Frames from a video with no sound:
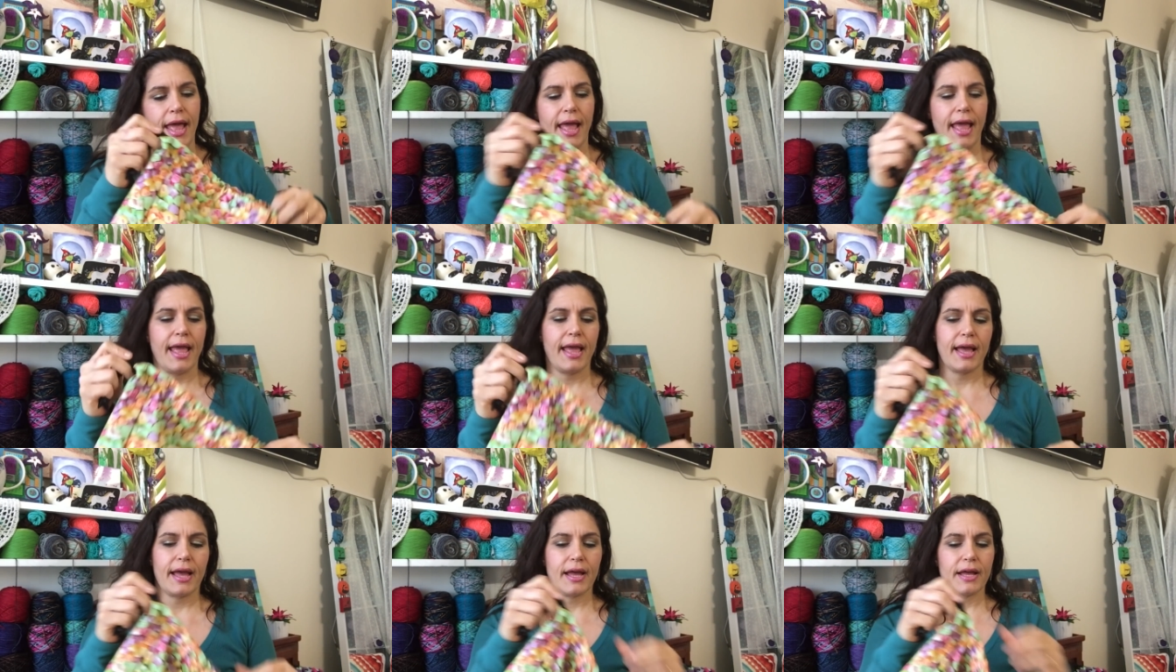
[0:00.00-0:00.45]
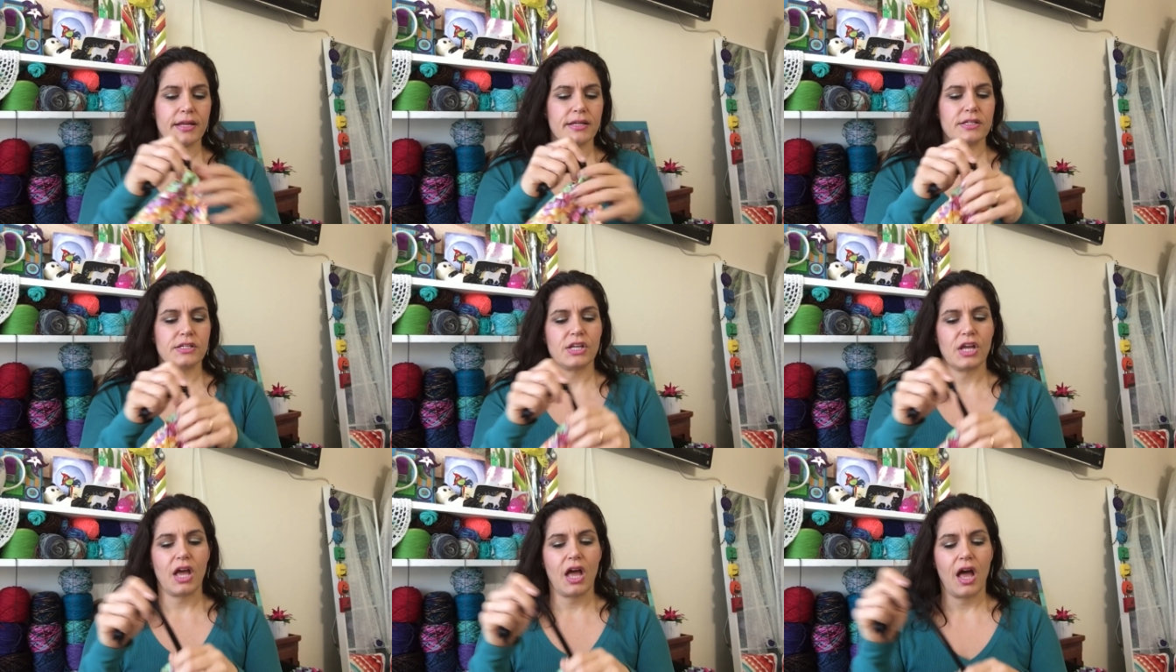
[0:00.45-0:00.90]

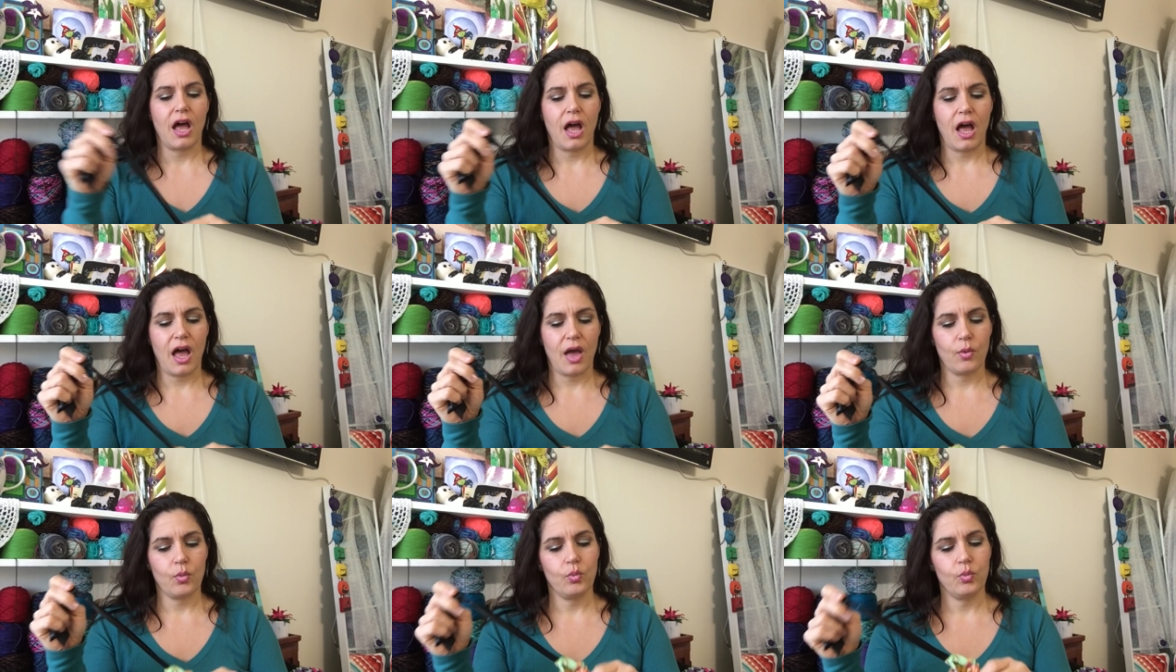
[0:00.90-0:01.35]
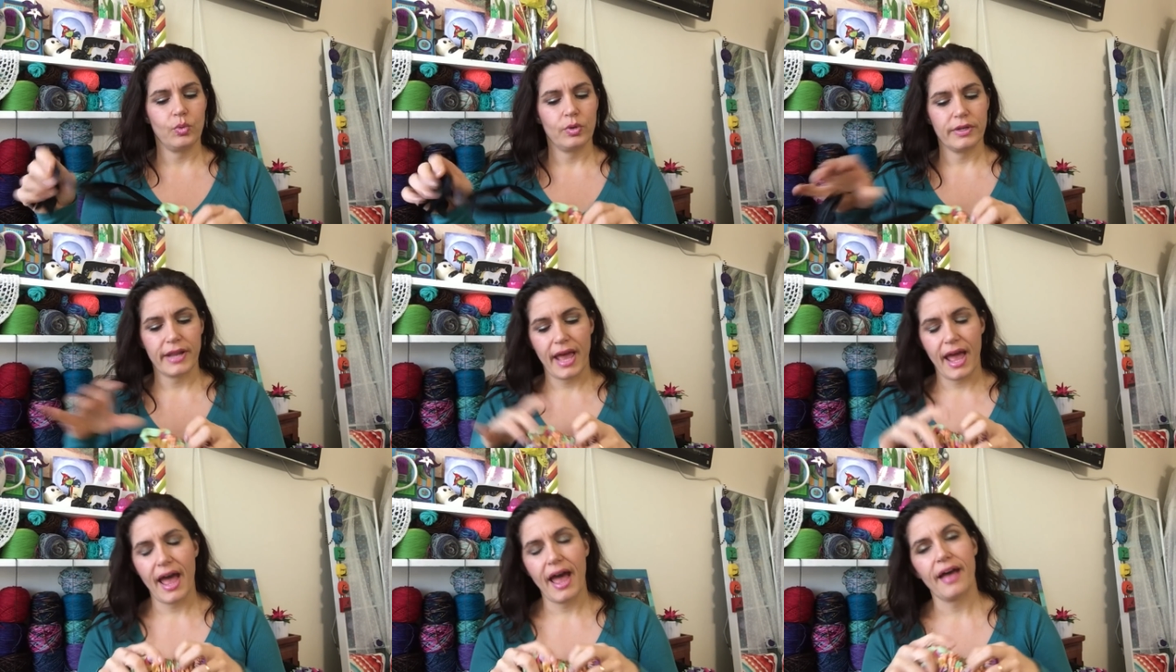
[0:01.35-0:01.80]
and I
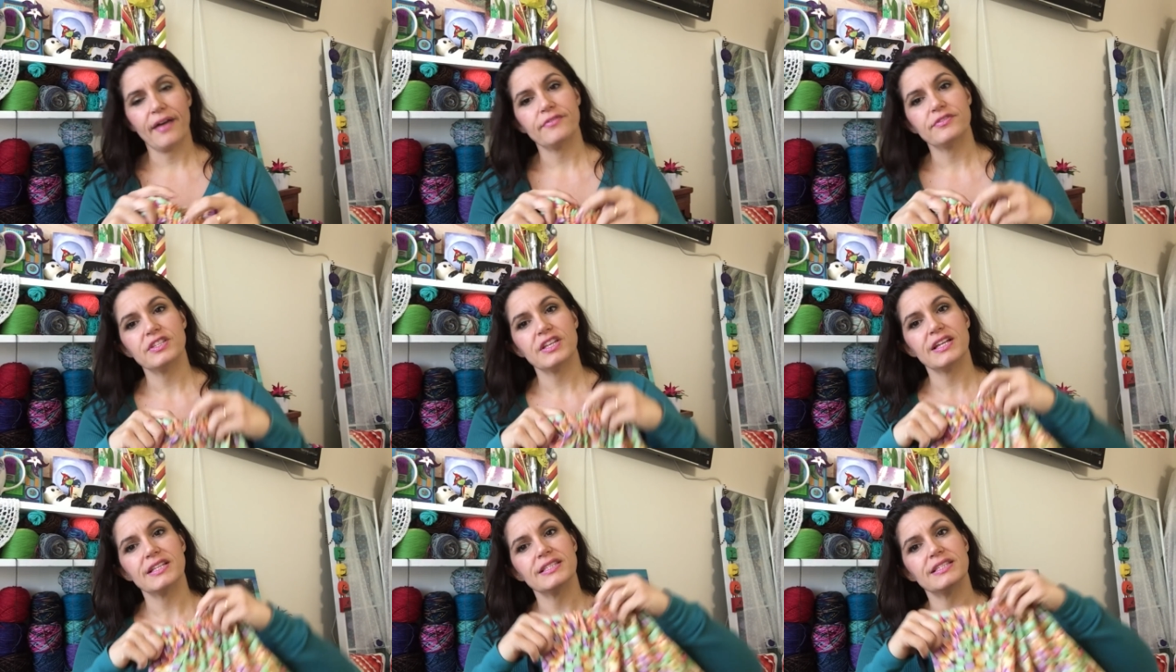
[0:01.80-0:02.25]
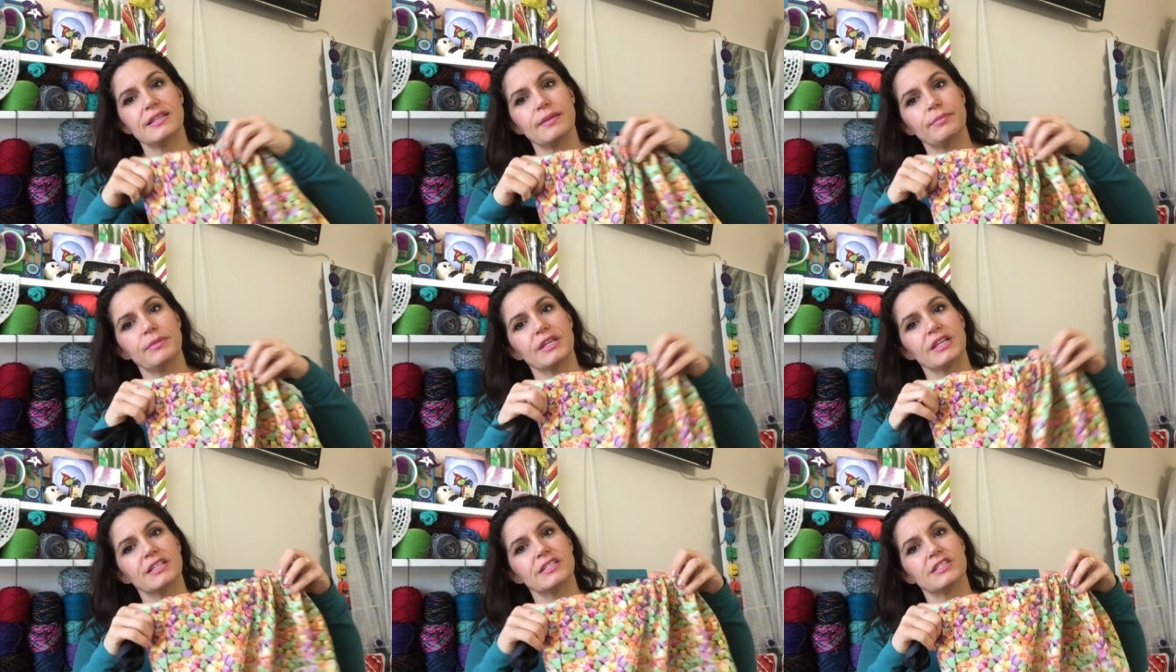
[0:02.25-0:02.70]
would have done
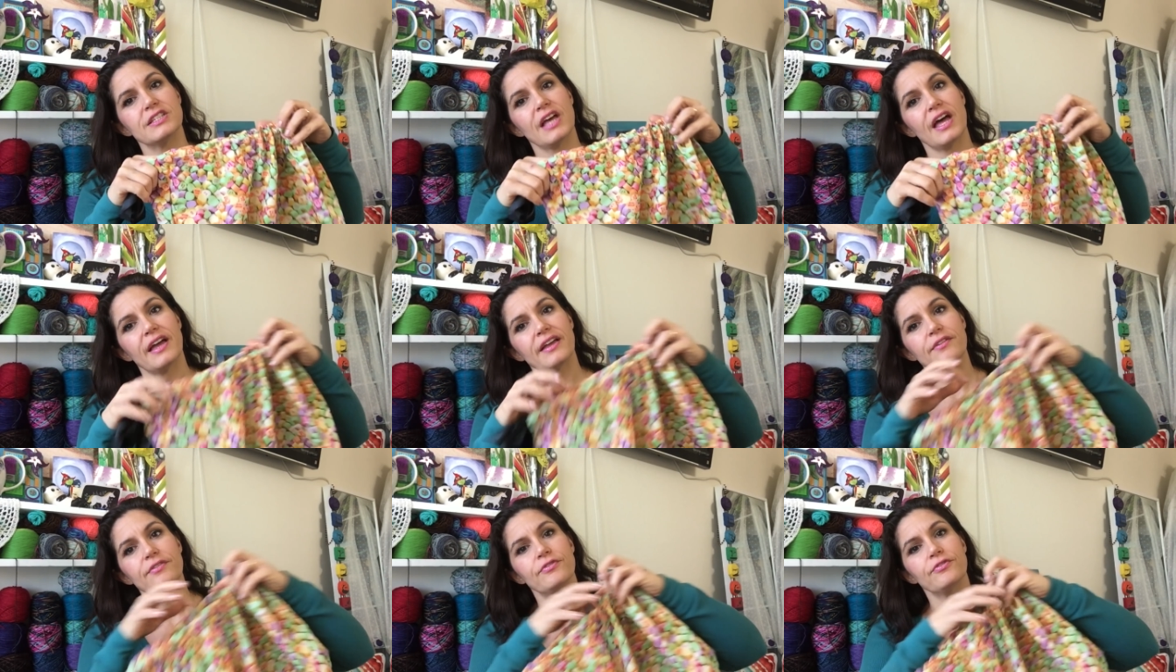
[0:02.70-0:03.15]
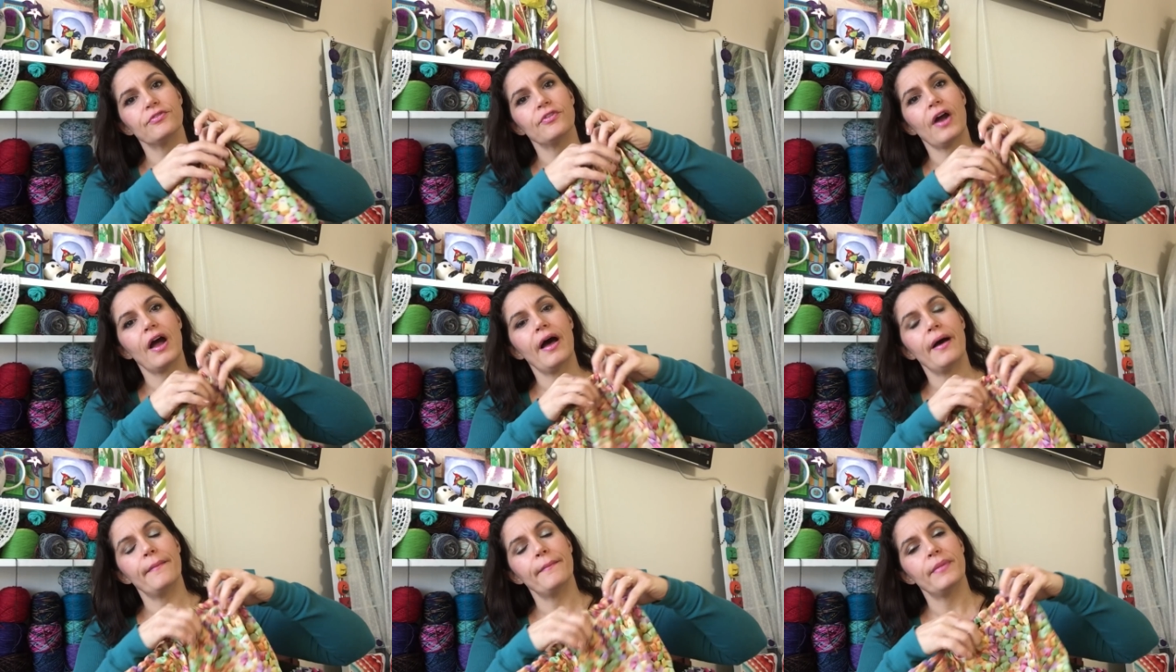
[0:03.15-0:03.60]
something aside
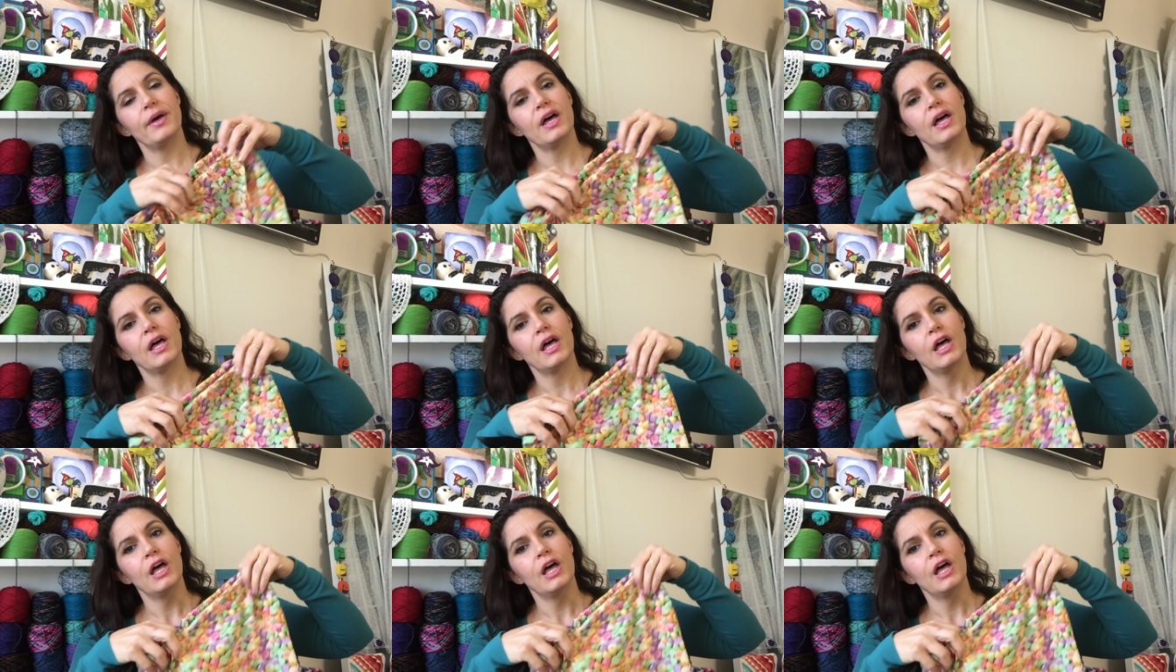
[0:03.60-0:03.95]
from